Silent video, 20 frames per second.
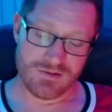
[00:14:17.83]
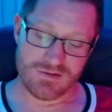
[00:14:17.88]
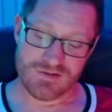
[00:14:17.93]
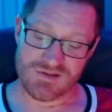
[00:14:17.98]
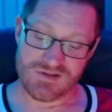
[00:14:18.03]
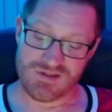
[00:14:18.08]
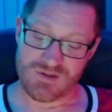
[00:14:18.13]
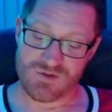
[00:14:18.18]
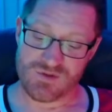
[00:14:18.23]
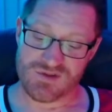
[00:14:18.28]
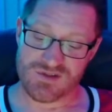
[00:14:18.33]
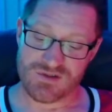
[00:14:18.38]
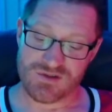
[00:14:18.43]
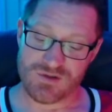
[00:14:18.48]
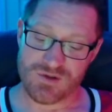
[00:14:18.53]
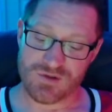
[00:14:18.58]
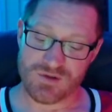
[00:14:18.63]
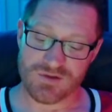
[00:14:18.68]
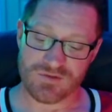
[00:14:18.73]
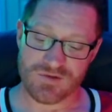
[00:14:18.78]
See, we're still
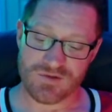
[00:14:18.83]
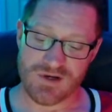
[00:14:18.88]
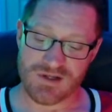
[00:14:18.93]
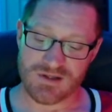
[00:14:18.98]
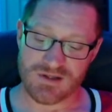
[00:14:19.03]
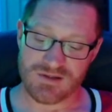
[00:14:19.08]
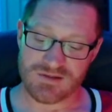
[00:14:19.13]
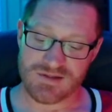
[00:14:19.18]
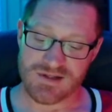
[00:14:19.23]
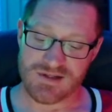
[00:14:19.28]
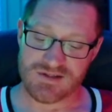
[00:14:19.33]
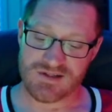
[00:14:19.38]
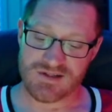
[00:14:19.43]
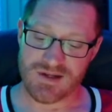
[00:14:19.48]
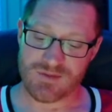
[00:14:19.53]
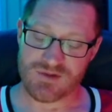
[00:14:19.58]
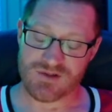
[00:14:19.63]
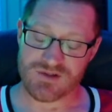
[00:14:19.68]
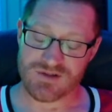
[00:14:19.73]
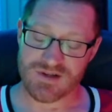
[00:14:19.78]
holding right there at that
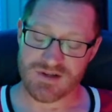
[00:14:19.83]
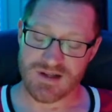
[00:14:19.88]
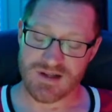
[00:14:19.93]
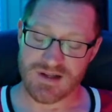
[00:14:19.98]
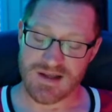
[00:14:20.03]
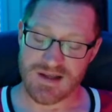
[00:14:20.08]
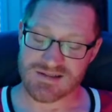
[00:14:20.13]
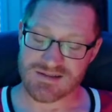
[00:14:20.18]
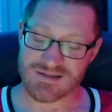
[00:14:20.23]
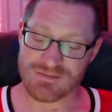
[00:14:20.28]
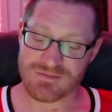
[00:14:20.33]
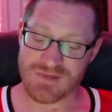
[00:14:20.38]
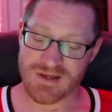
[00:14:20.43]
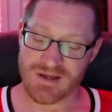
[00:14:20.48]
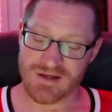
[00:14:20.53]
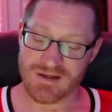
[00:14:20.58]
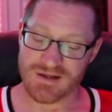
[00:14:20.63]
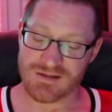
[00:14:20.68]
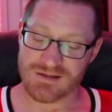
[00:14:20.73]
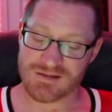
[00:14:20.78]
temperature, and it hasn't
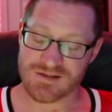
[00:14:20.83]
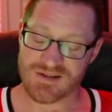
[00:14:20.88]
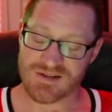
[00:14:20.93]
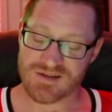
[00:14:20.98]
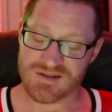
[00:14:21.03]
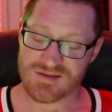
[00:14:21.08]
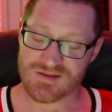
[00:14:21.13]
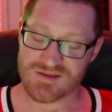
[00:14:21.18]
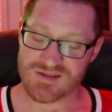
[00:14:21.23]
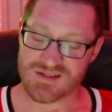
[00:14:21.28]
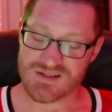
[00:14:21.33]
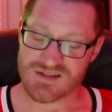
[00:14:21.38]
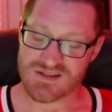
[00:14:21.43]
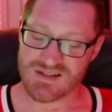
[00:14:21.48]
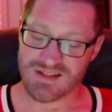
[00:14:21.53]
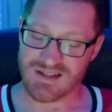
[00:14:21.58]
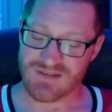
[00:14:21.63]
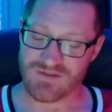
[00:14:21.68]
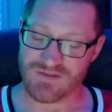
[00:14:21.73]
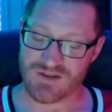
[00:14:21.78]
made a
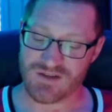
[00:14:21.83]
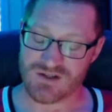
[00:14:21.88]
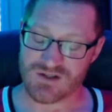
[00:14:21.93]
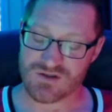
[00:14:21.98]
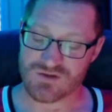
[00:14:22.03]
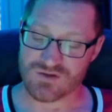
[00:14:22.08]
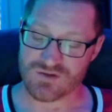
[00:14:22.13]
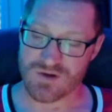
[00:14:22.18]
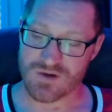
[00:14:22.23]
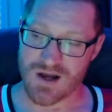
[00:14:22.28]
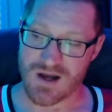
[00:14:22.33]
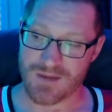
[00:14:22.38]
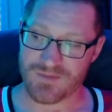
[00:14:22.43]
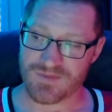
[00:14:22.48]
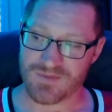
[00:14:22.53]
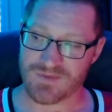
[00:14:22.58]
significant drop.